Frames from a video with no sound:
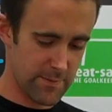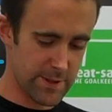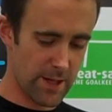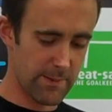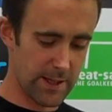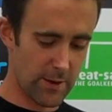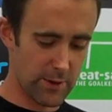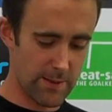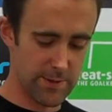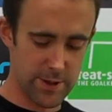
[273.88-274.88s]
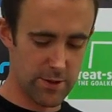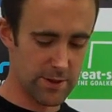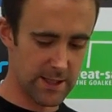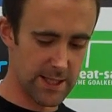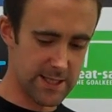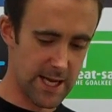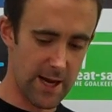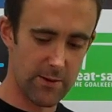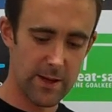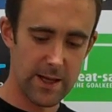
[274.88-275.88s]
So many goalkeepers using this
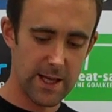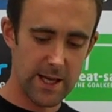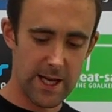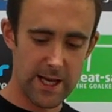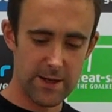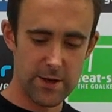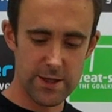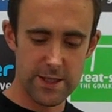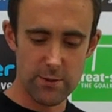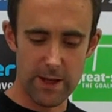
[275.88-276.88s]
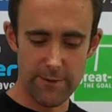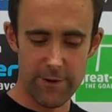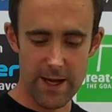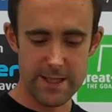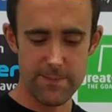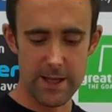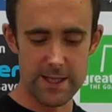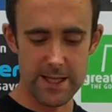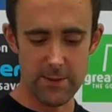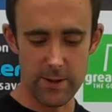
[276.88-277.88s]
now, and you can still get
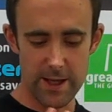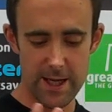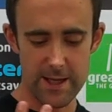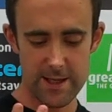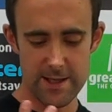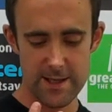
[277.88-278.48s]
flexibility with it,